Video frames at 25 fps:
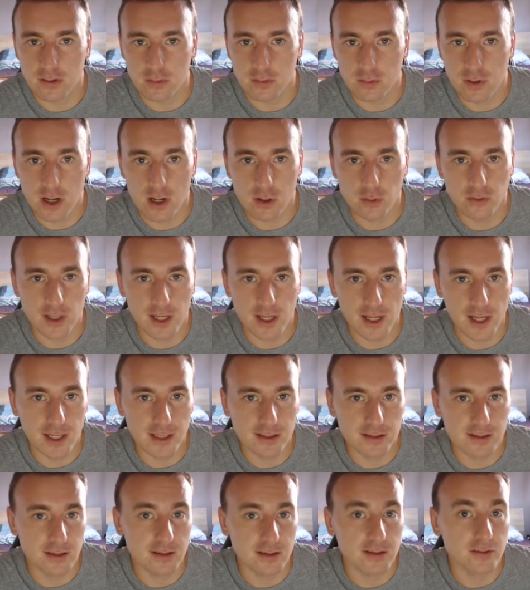round
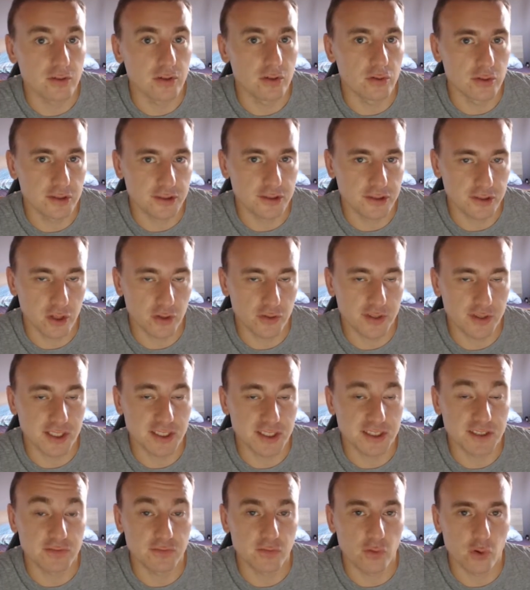8 and the result
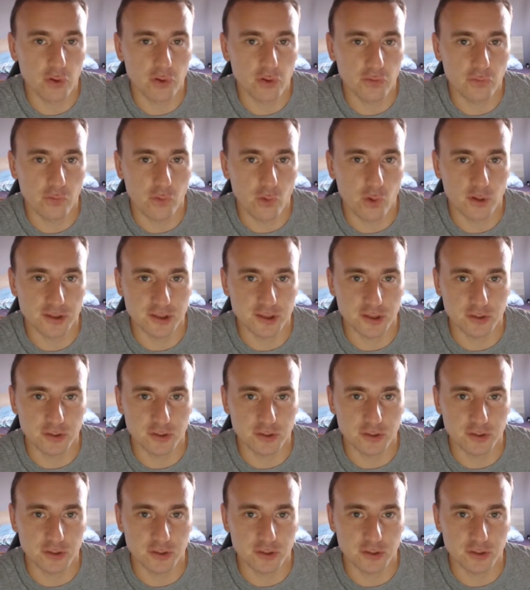is 4-4.